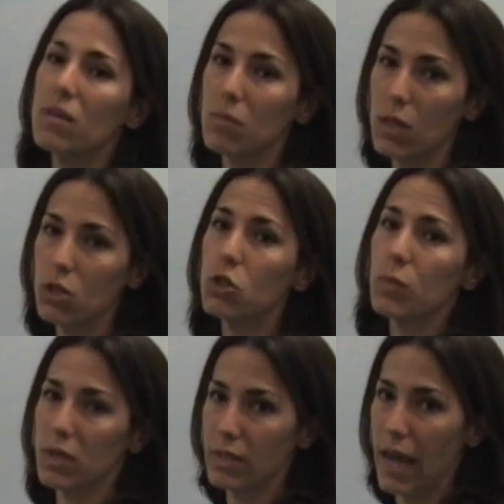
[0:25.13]
to meters
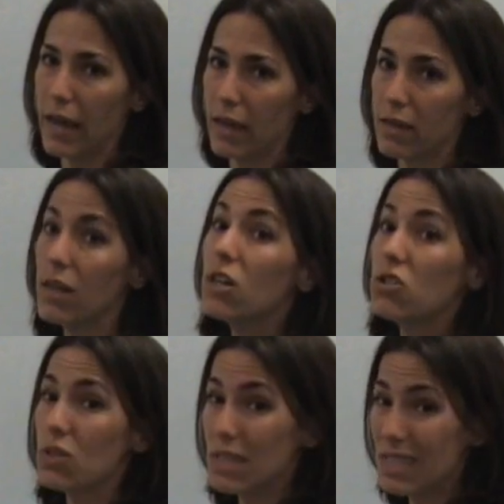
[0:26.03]
per second.
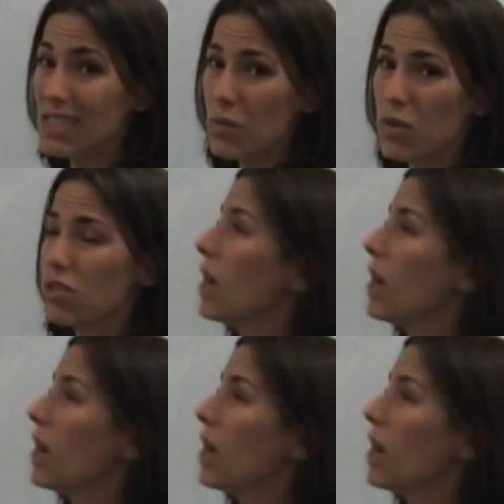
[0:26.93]
So you can see where the